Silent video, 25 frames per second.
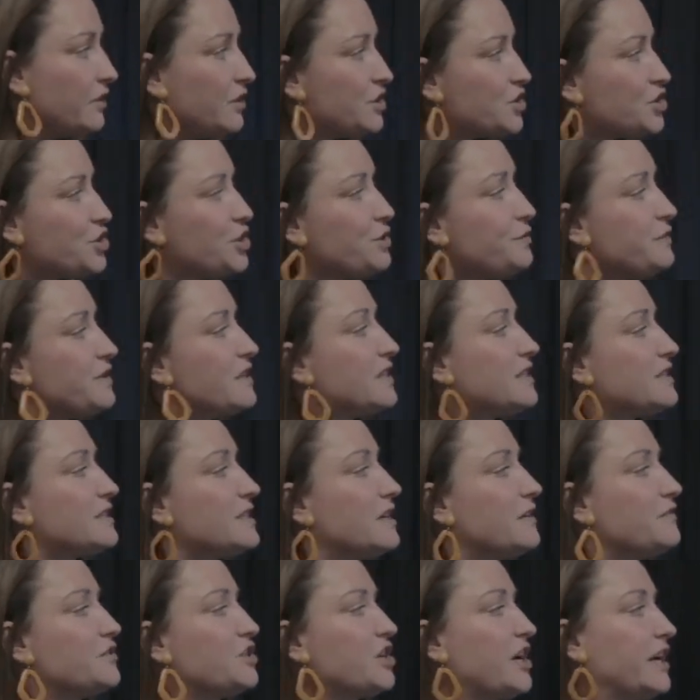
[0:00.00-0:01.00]
there's 2 things
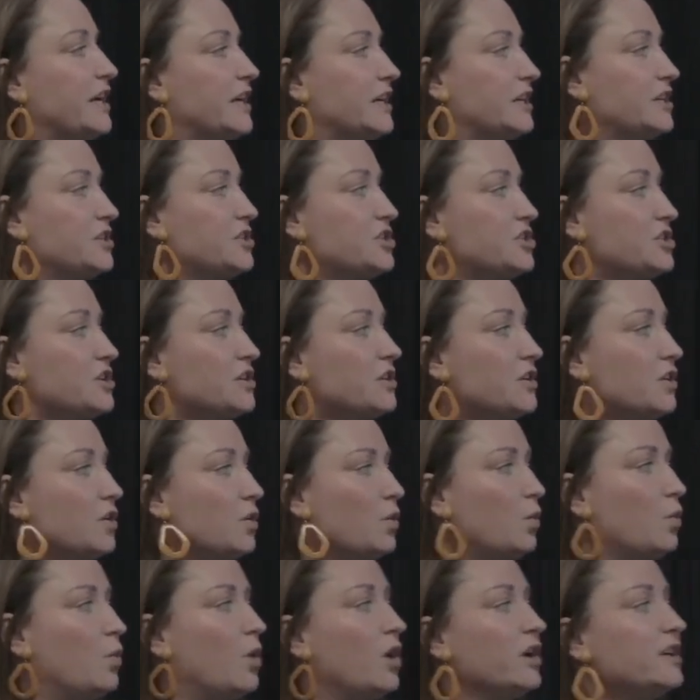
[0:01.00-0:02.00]
that have changed.
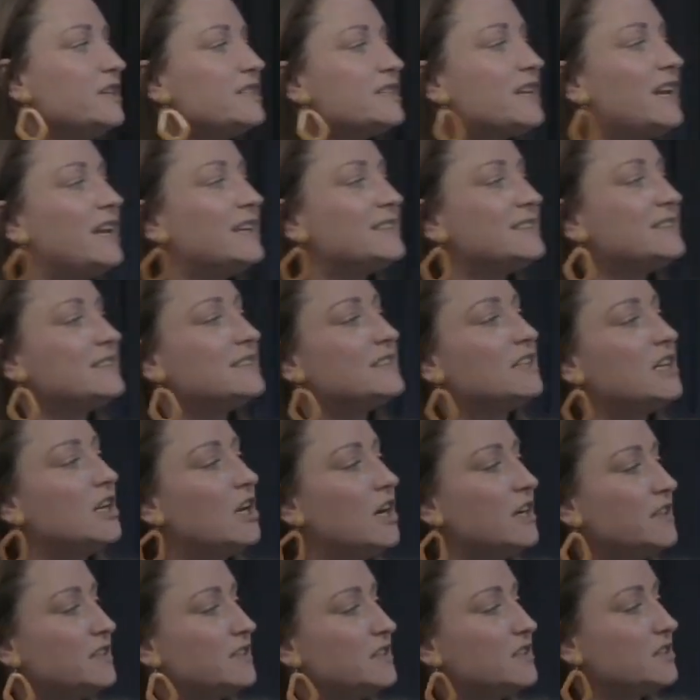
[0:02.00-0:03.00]
What is classed as a
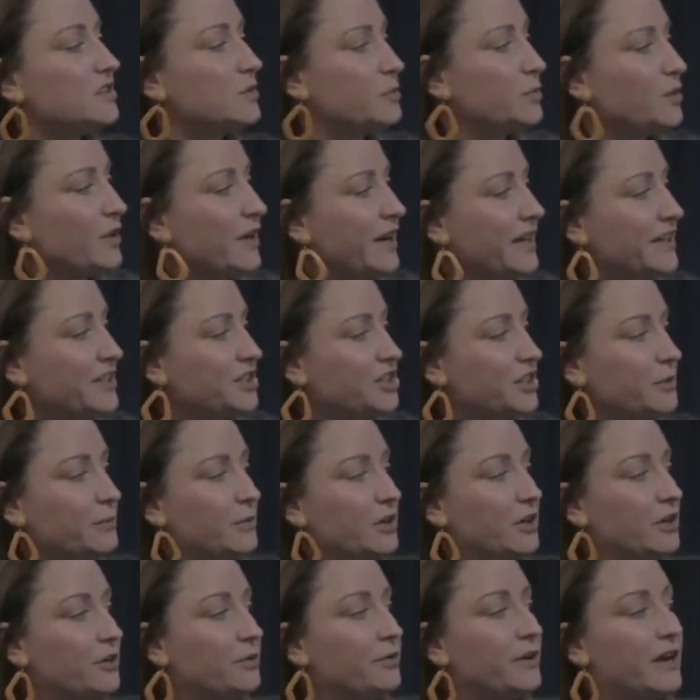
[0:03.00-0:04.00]
licensable
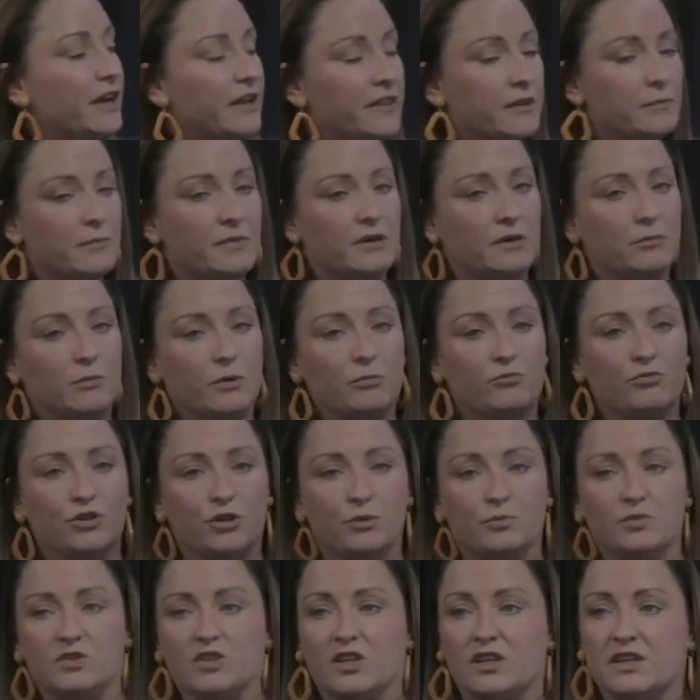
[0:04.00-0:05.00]
HMO and the minimum
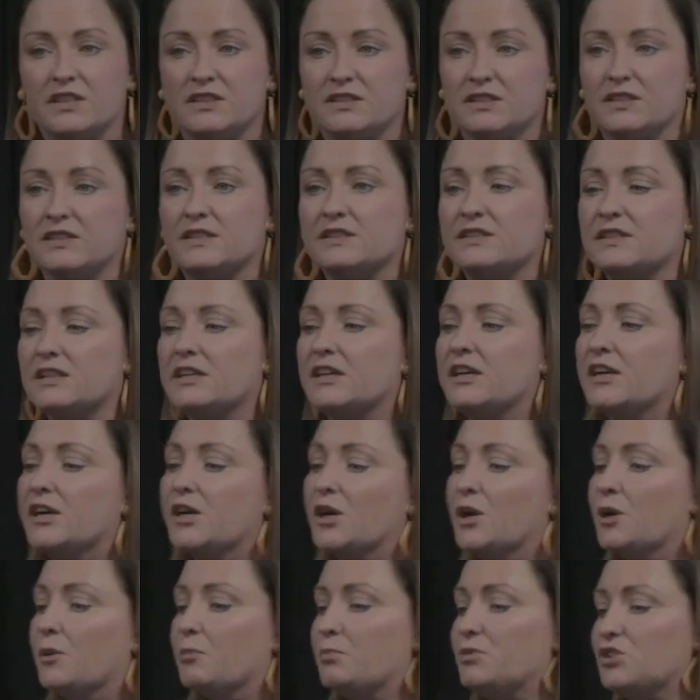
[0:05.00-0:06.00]
room sizes.
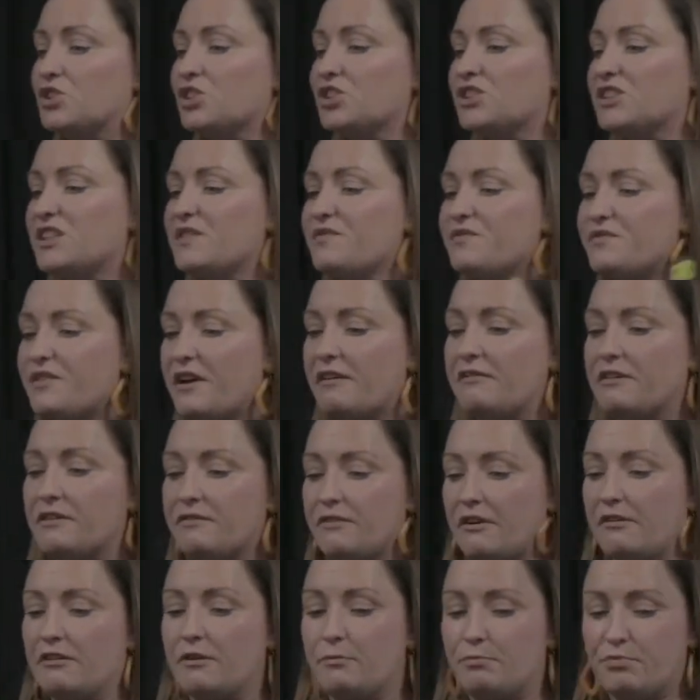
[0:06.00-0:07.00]
But just in
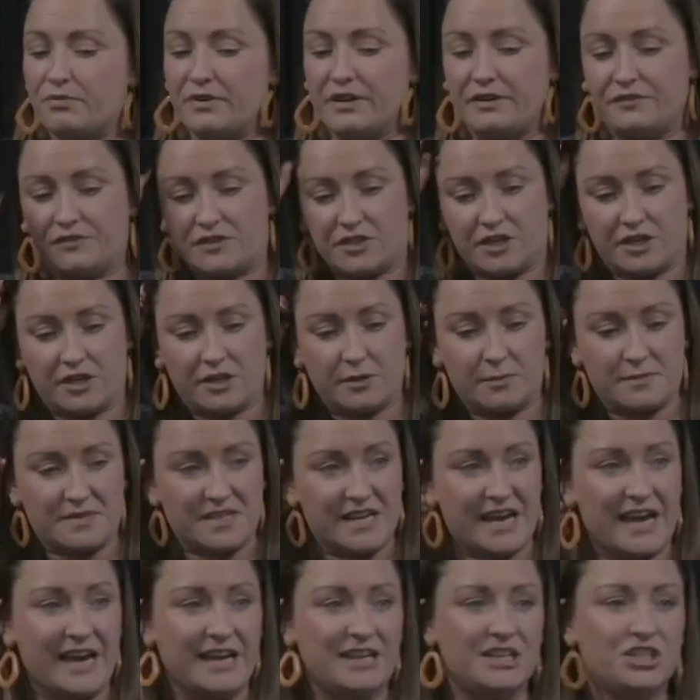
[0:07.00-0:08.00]
very, very brief
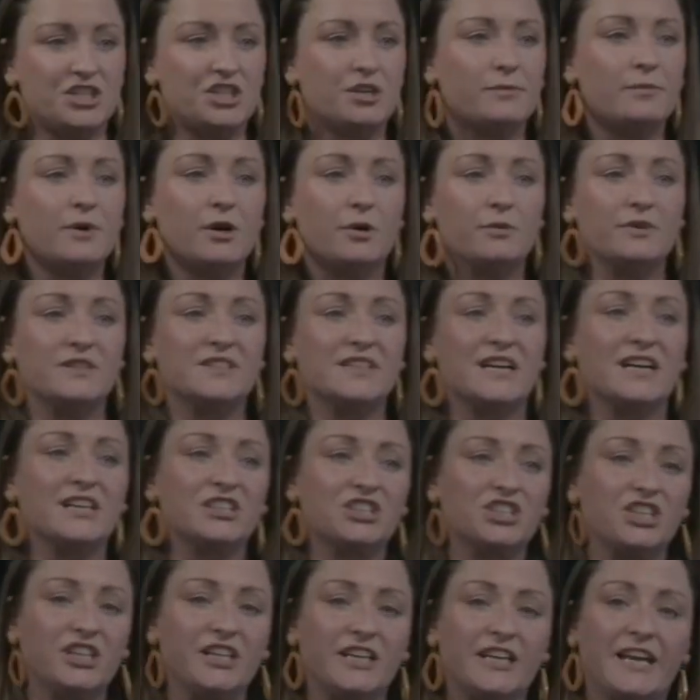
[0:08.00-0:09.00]
terms, a HMO is
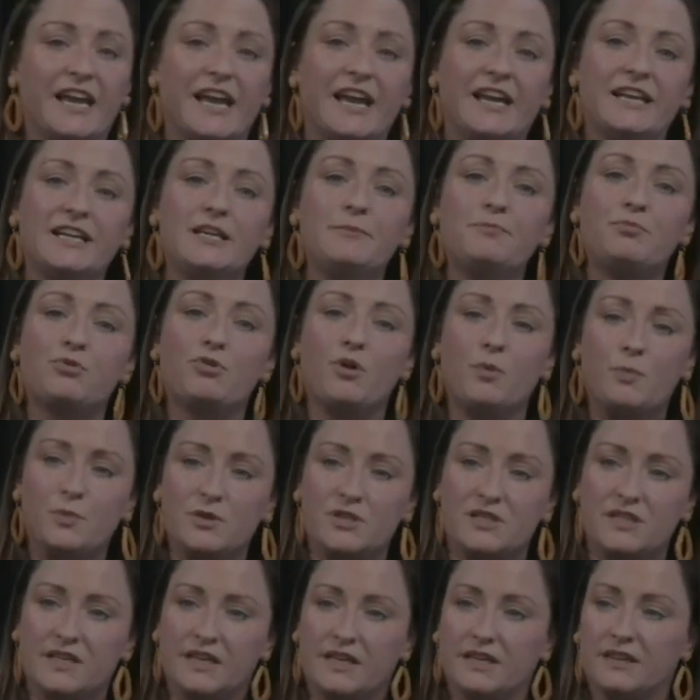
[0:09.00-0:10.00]
actually any
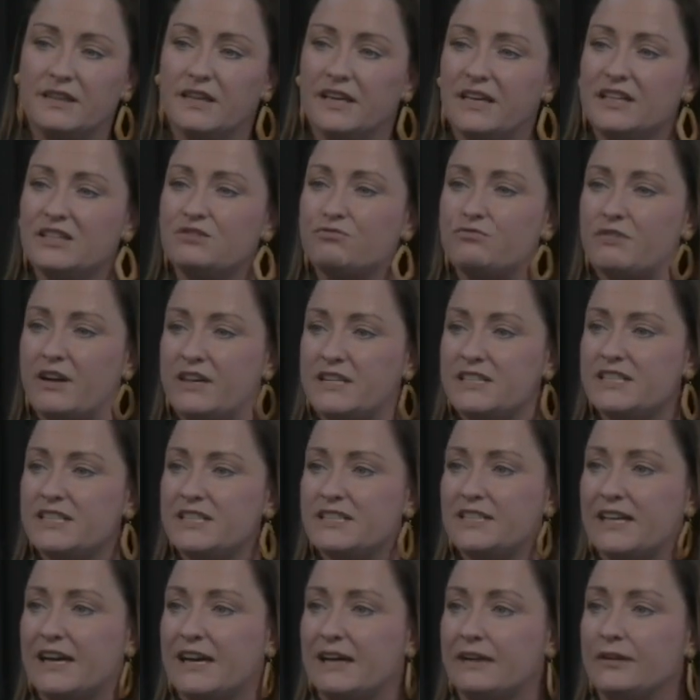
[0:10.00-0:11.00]
property that is
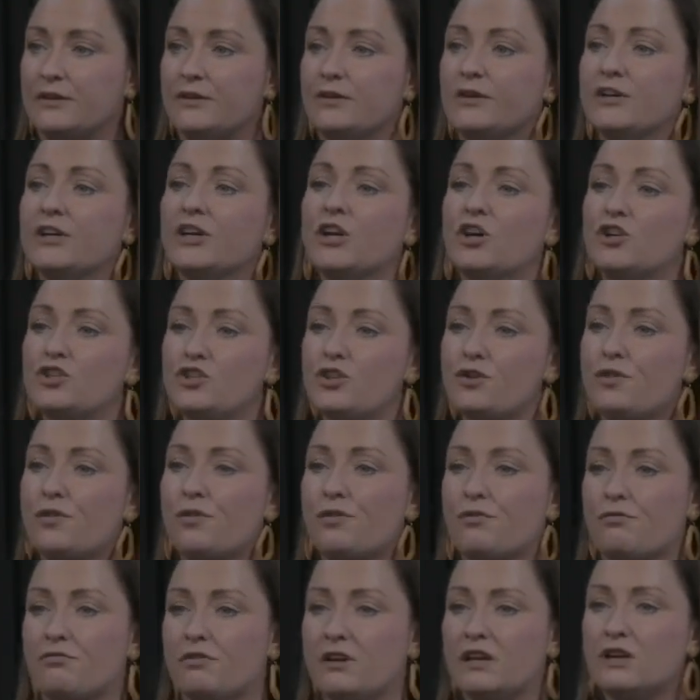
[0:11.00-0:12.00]
rented out to
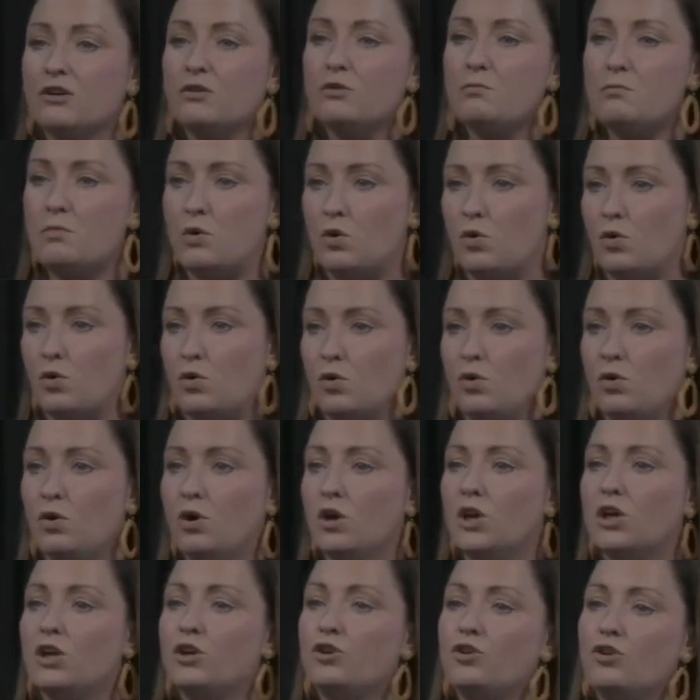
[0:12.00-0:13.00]
3 or
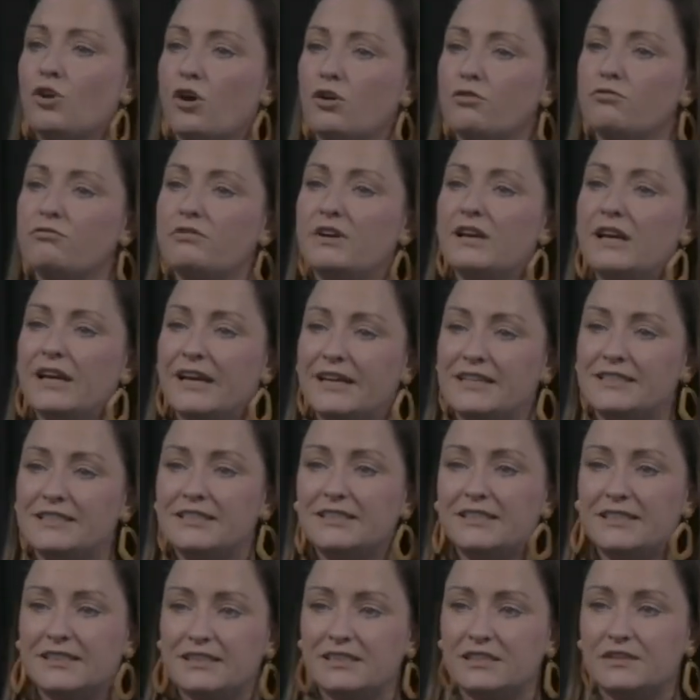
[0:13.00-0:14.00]
more
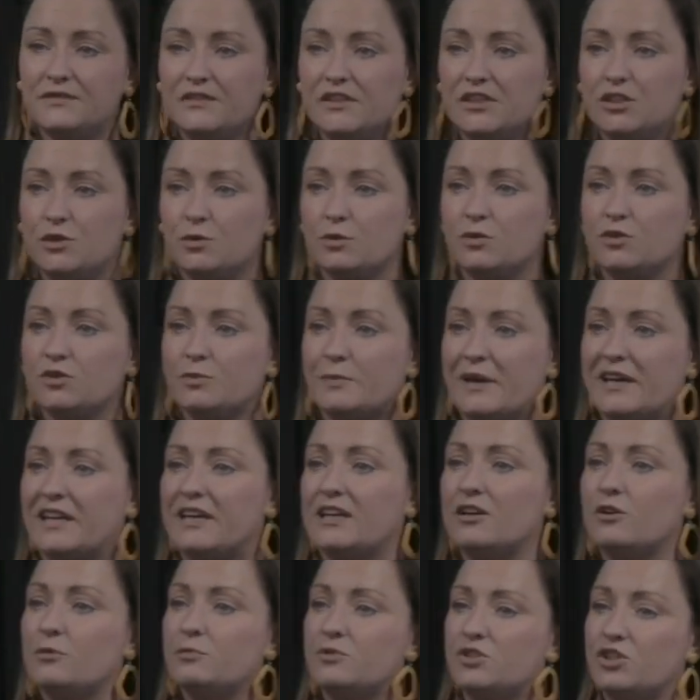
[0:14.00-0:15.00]
non-related individuals
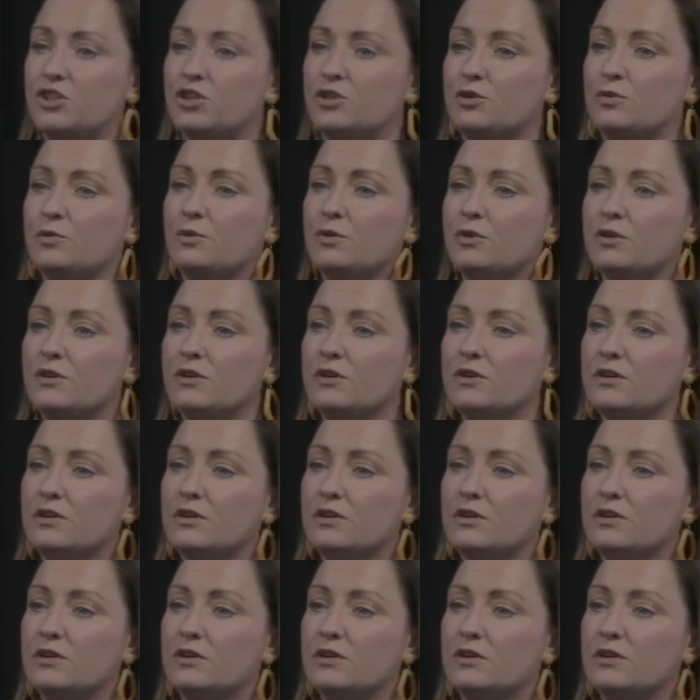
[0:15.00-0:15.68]
making up 2